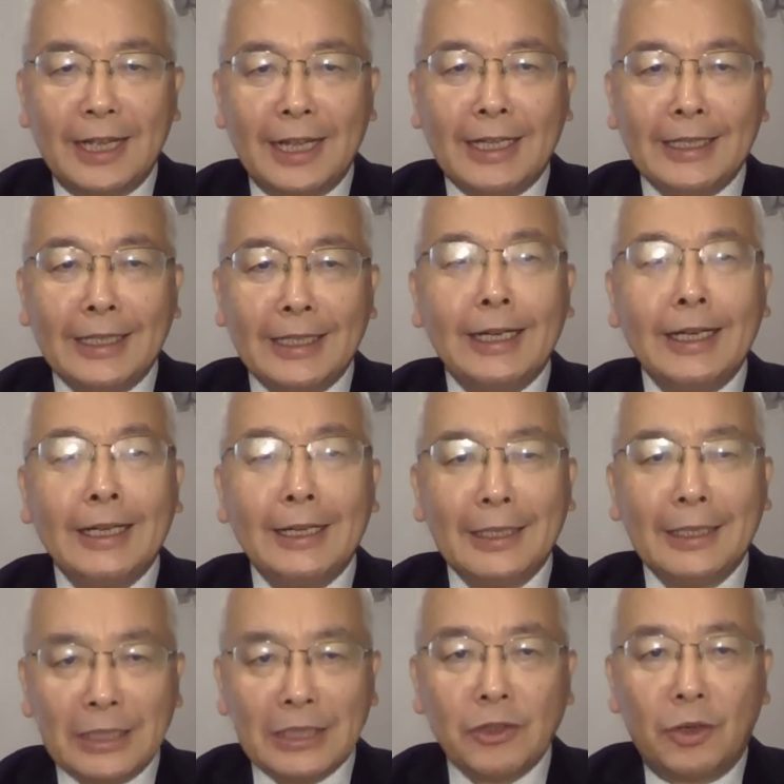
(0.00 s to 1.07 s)
And
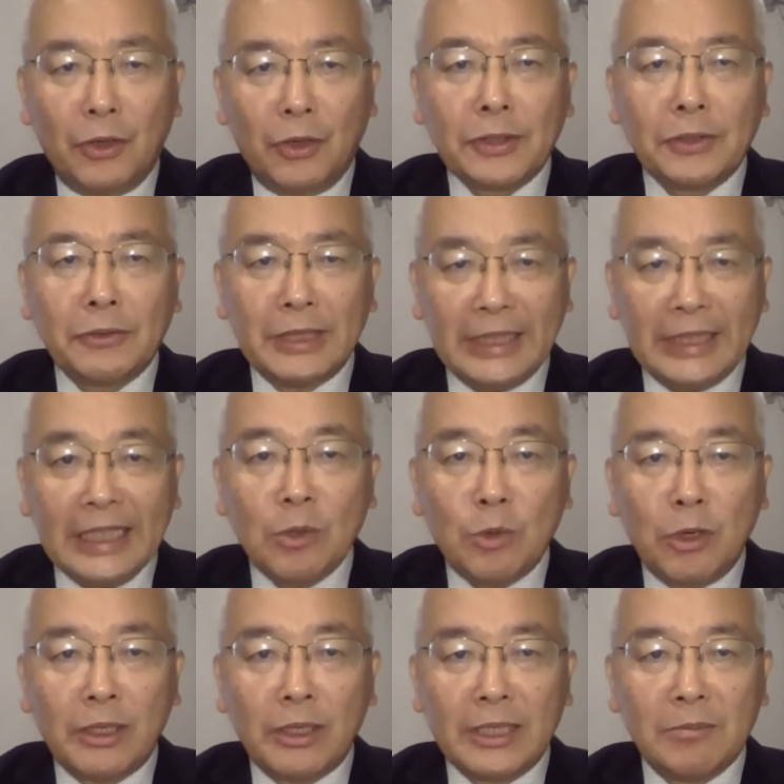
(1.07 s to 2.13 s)
it is also
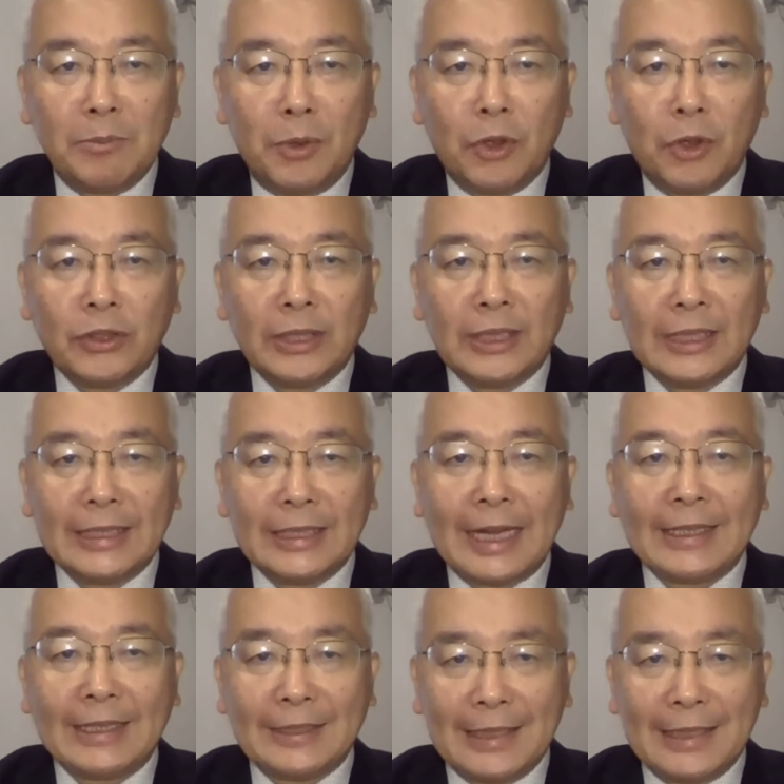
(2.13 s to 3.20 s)
equally important
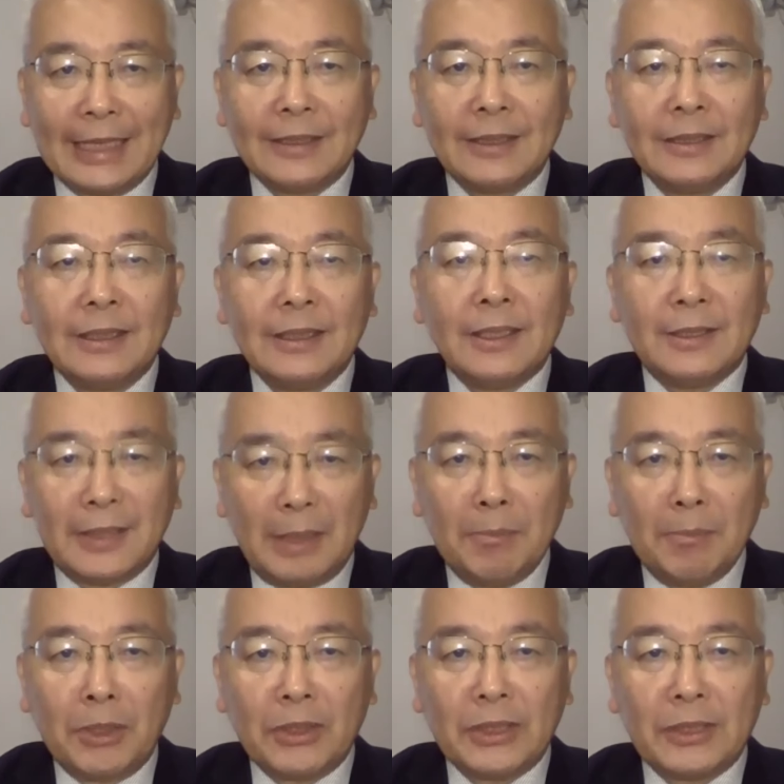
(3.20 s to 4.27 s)
that that
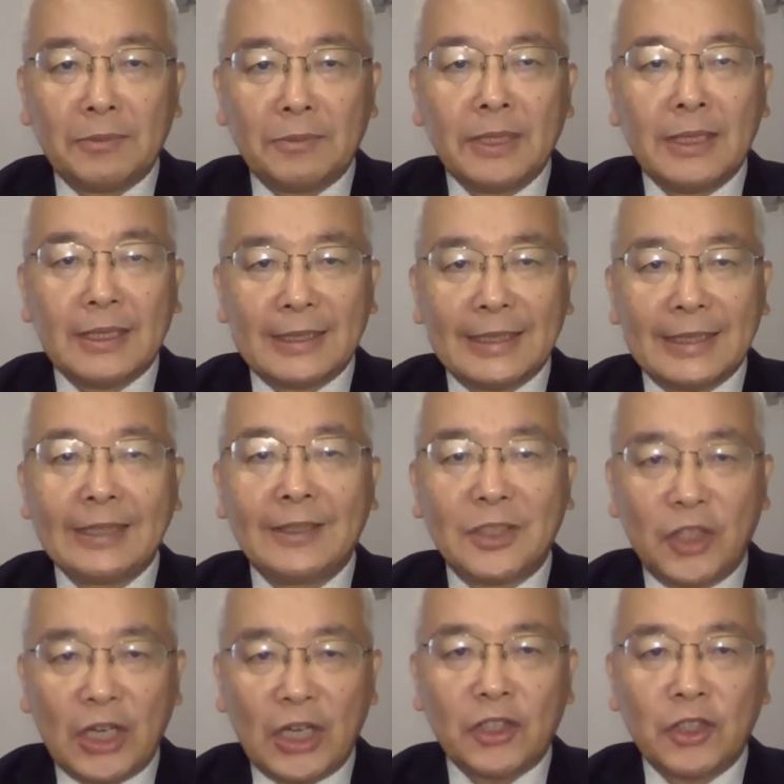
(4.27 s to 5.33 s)
symbolism,
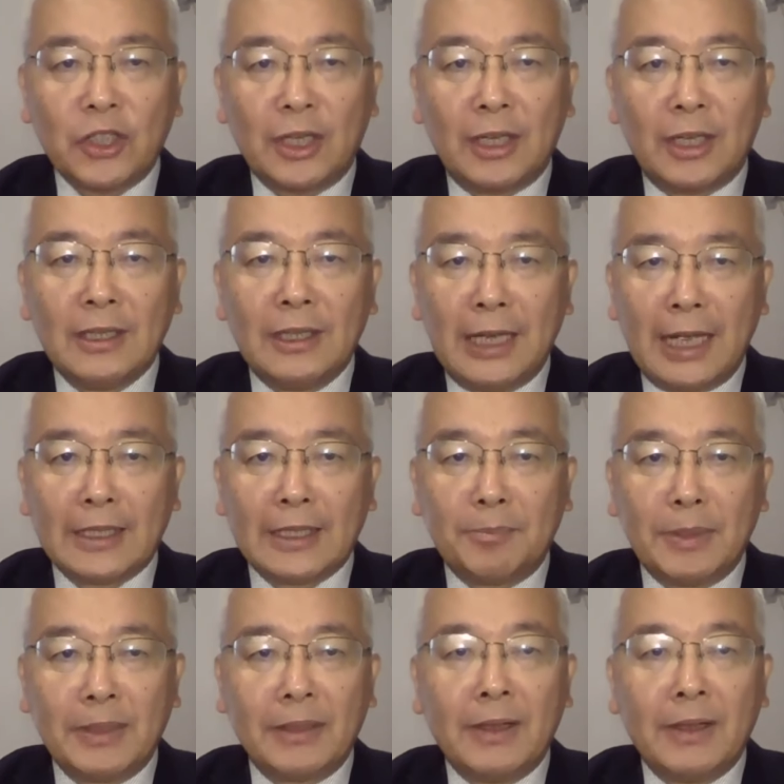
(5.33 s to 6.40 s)
that gesture has
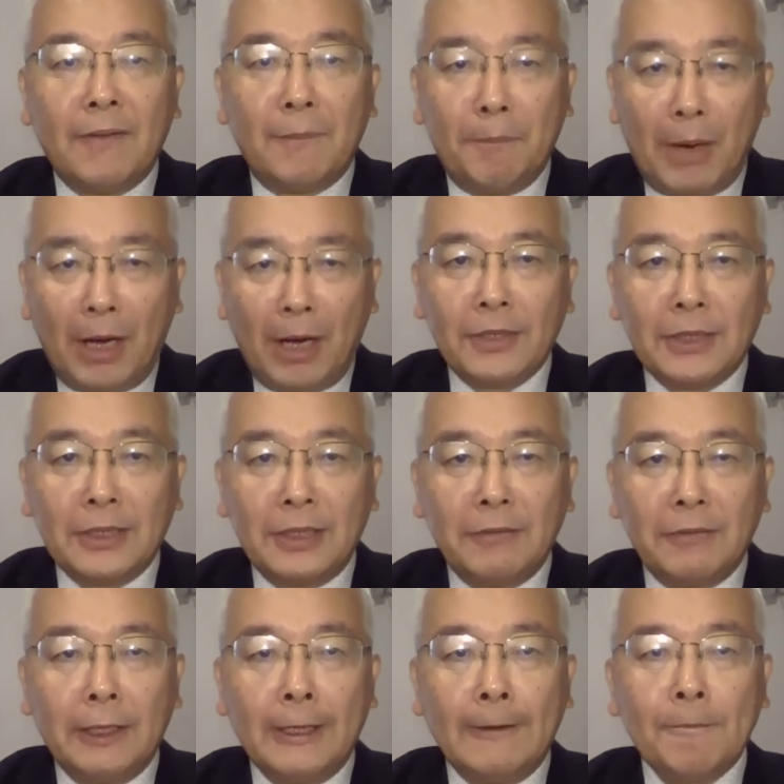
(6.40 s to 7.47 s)
been
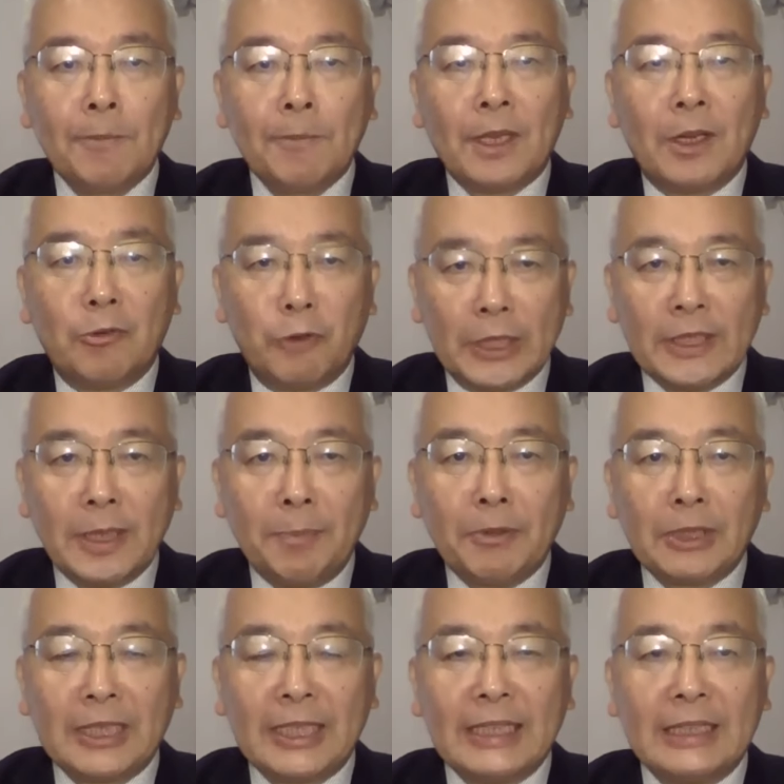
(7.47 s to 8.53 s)
positively
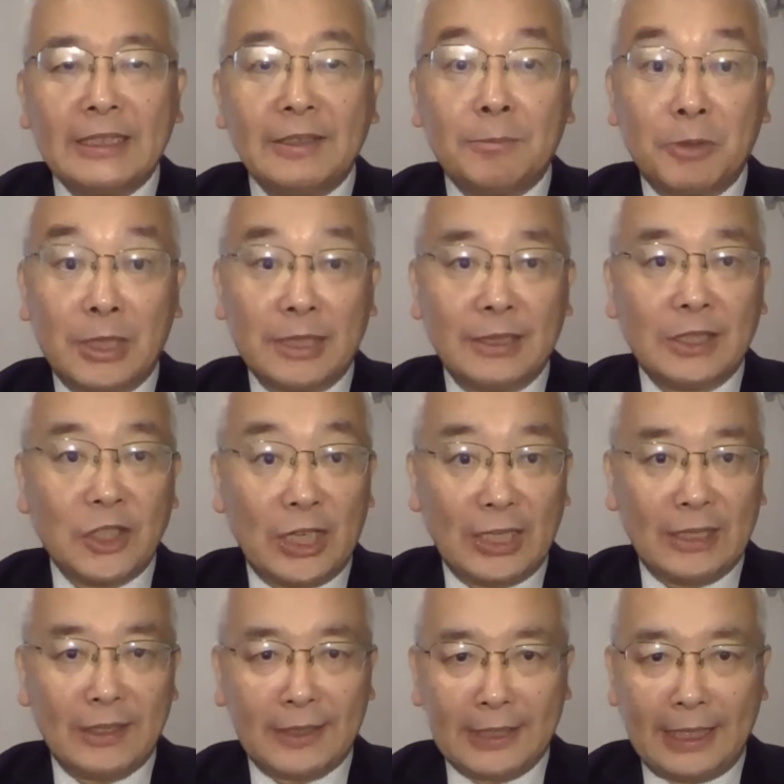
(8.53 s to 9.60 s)
reciprocated by the
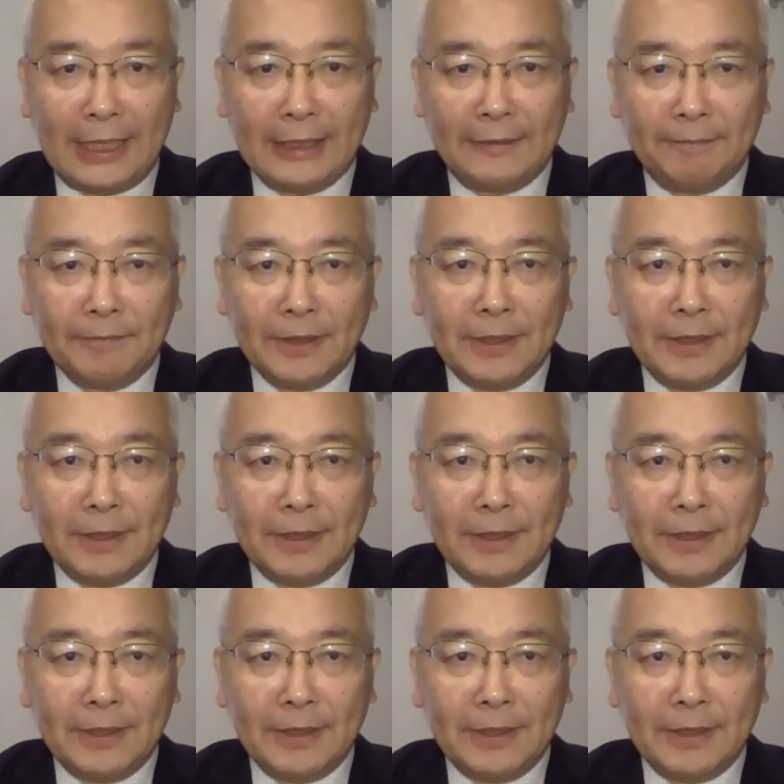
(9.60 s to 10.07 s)
Chinese side.